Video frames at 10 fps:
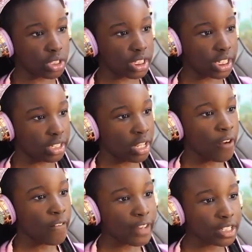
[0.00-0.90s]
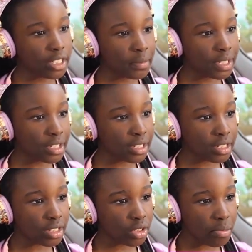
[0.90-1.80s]
much longer I can keep that
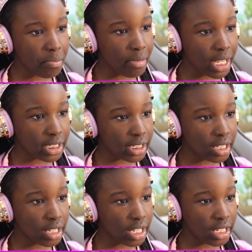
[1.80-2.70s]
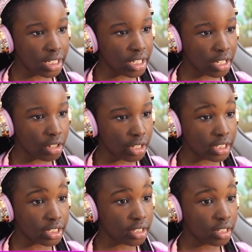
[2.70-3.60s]
egghead in the
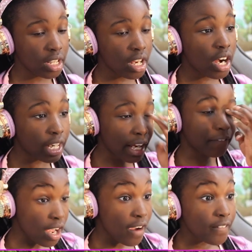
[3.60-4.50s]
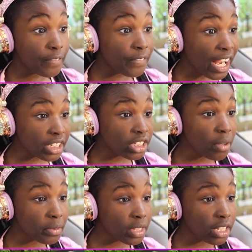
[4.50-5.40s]
around. Cookies. Okay. Find
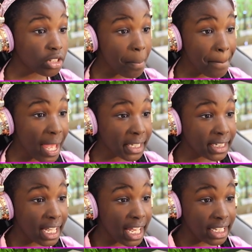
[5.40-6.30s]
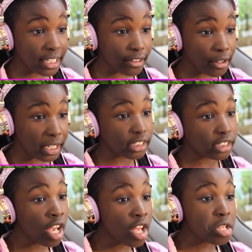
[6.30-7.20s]
something to mix in the cookies
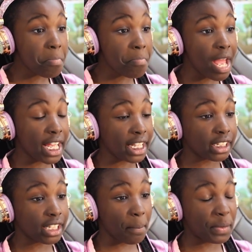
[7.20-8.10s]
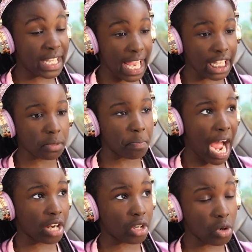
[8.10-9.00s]
to make them taste
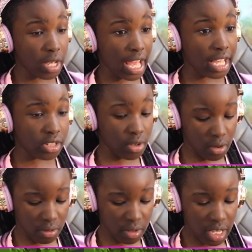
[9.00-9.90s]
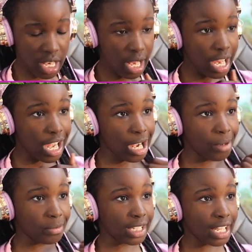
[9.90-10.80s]
bad. Okay, so.
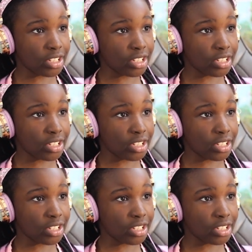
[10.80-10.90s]
Um, let's